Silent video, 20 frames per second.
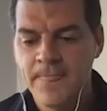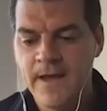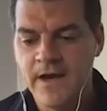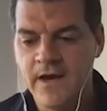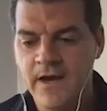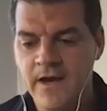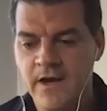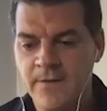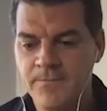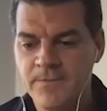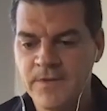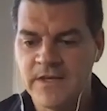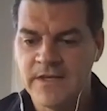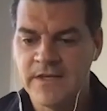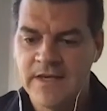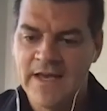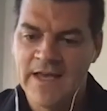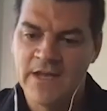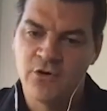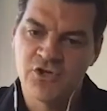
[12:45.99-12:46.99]

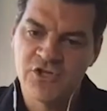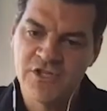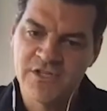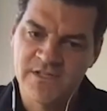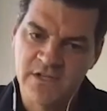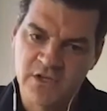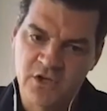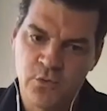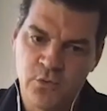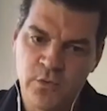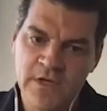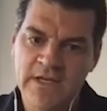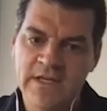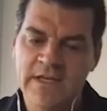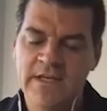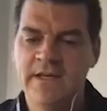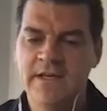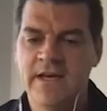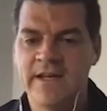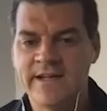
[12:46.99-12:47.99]
energy
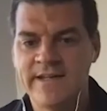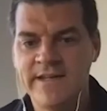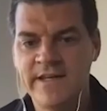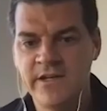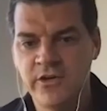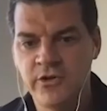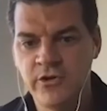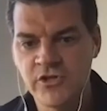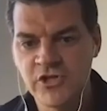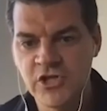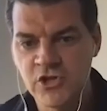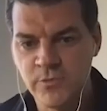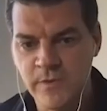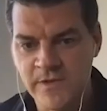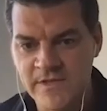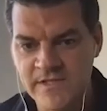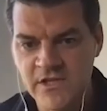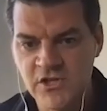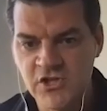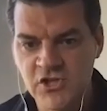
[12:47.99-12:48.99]
security and clean energy
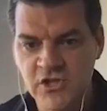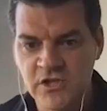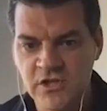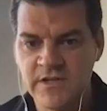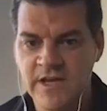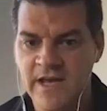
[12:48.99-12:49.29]
transition.